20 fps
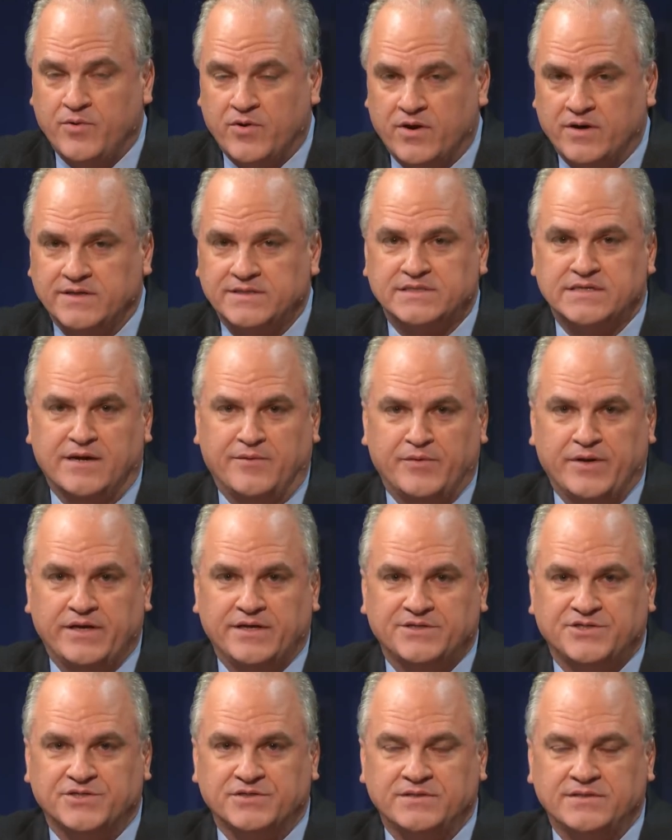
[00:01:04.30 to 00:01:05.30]
the party's
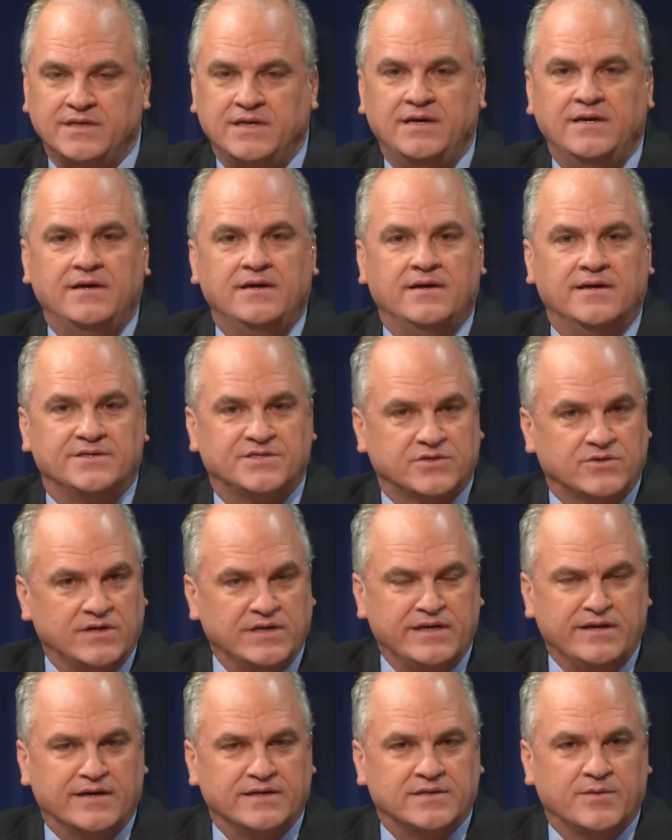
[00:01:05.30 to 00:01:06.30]
nomination, and
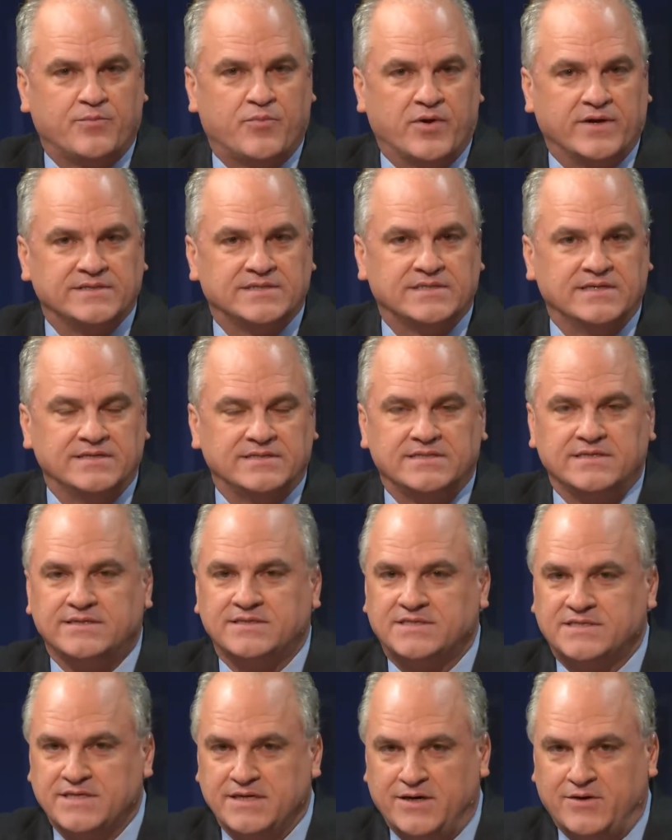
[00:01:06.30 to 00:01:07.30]
certainly not the presidency
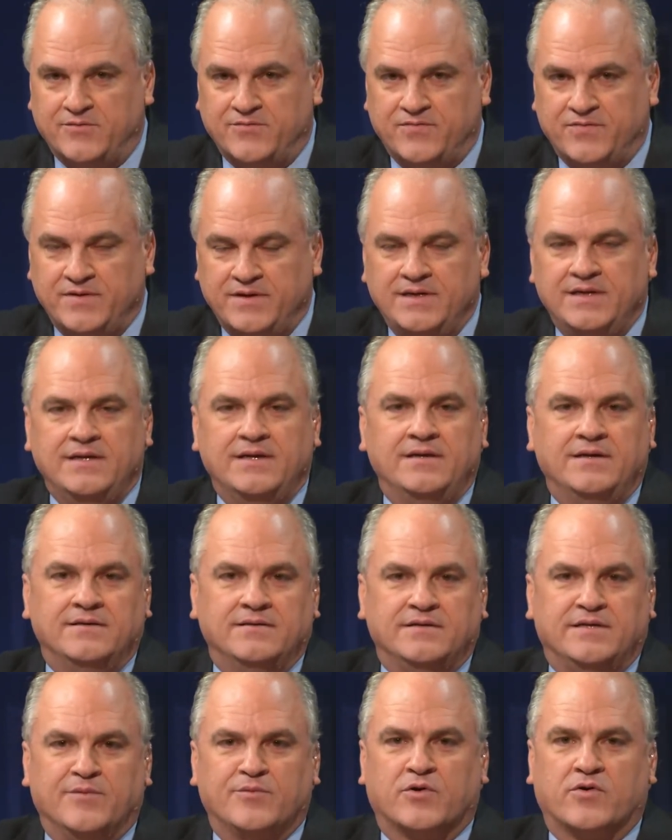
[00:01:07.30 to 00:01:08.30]
itself.
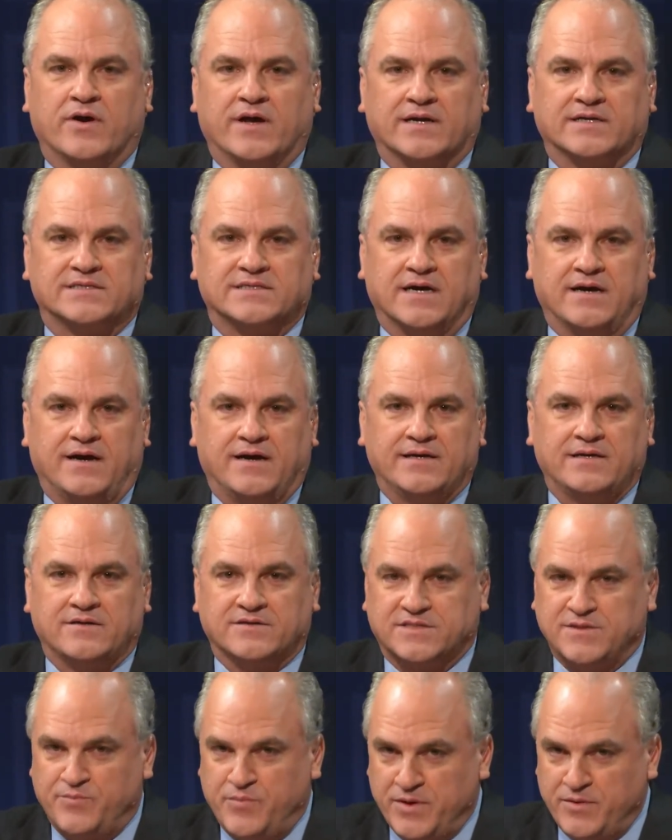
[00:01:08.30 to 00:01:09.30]
The Democratic side
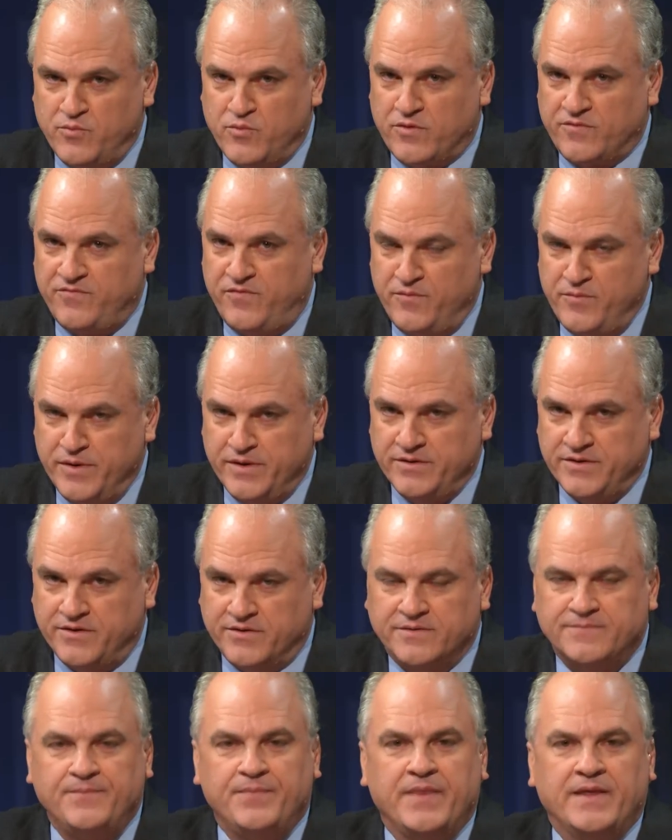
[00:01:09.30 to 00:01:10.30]
looks a bit more
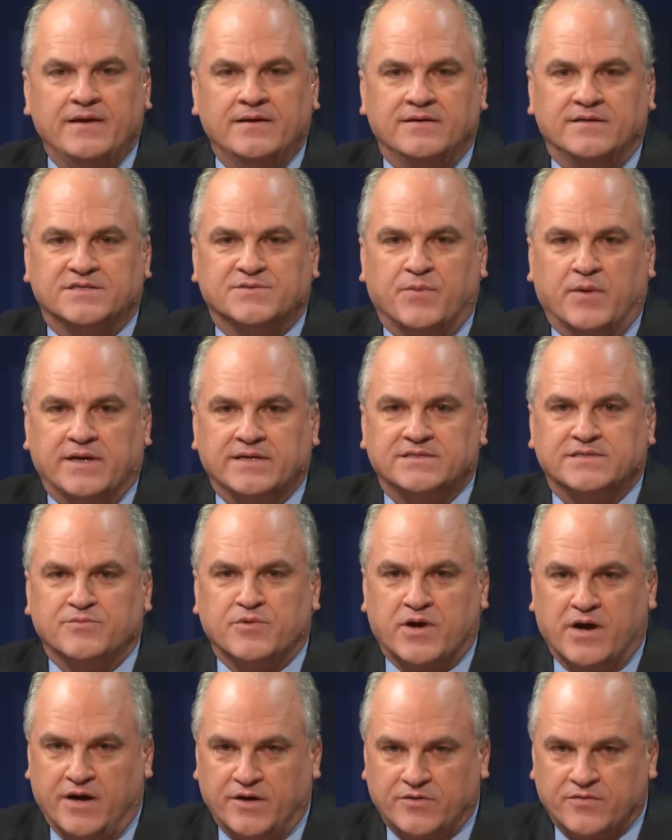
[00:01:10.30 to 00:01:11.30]
familiar. Despite
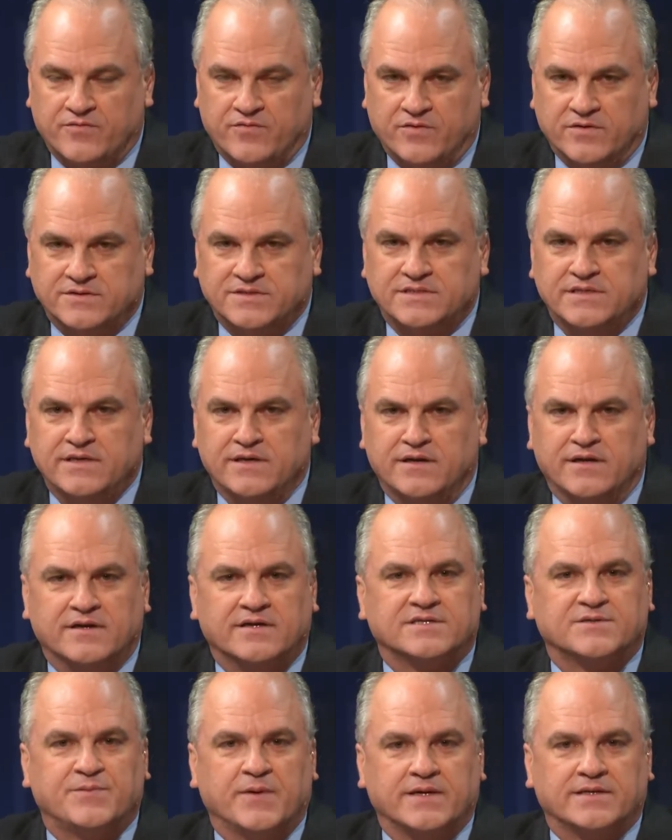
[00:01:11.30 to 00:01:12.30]
some controversy and
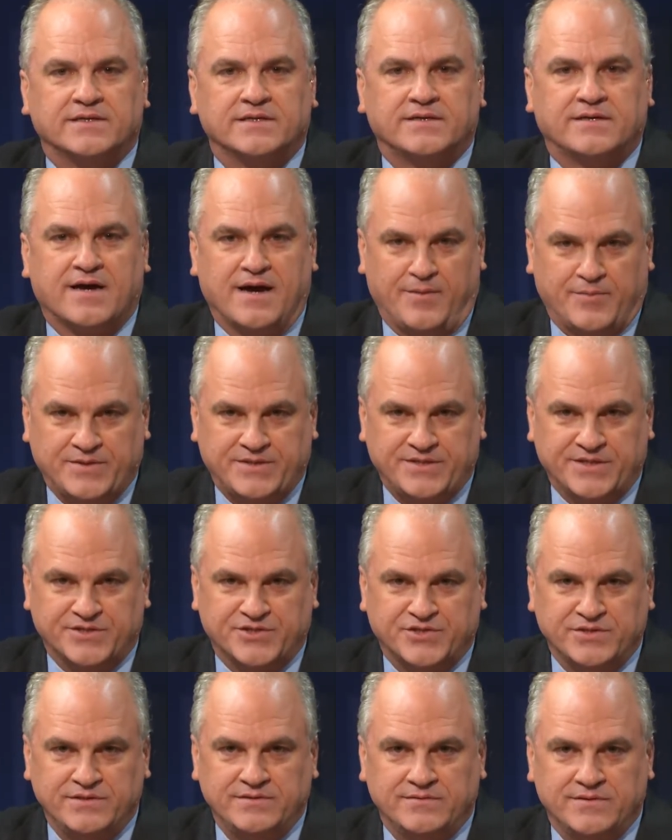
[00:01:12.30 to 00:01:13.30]
unexpected
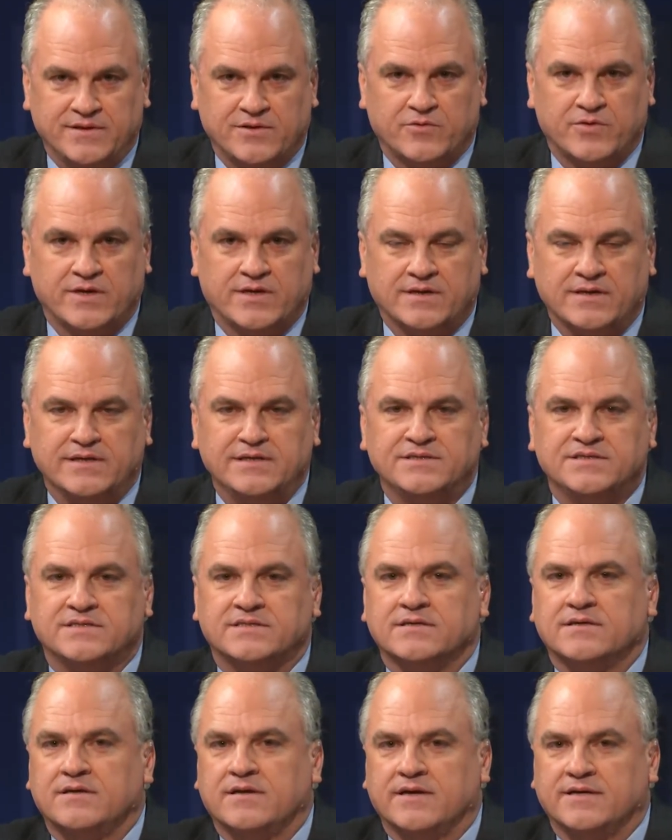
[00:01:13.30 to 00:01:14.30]
competition, Hillary Clinton
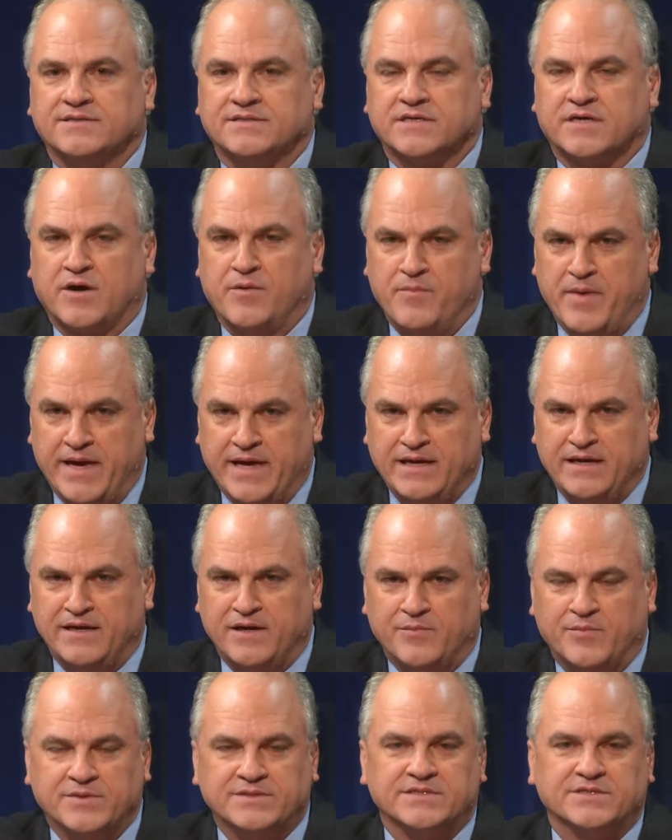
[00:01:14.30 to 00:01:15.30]
still has a
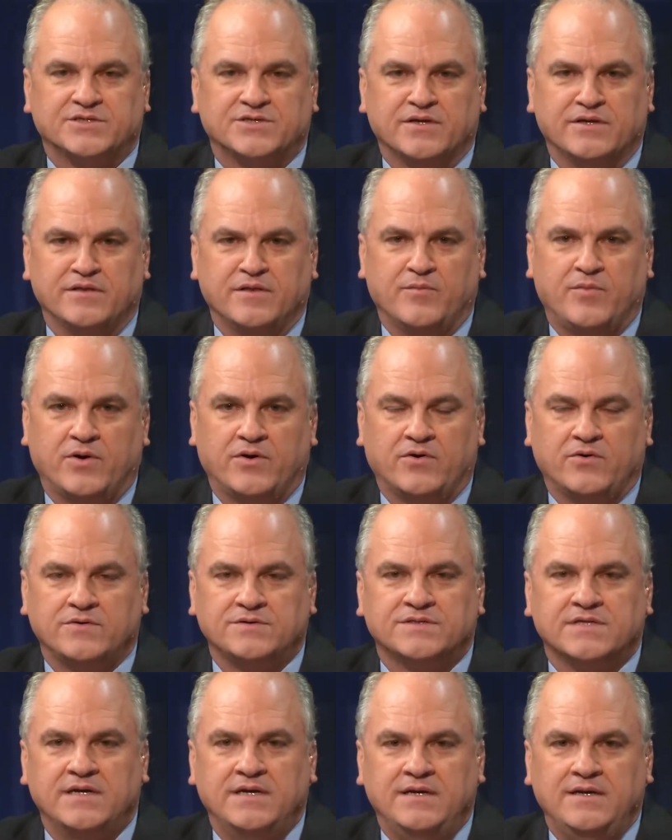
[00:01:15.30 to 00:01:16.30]
commanding position in the
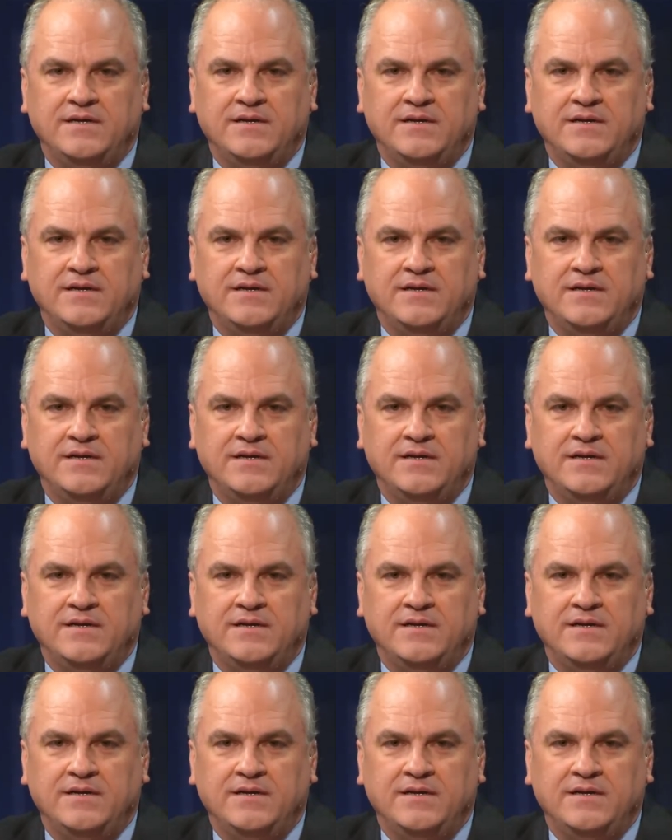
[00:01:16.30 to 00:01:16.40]
polls,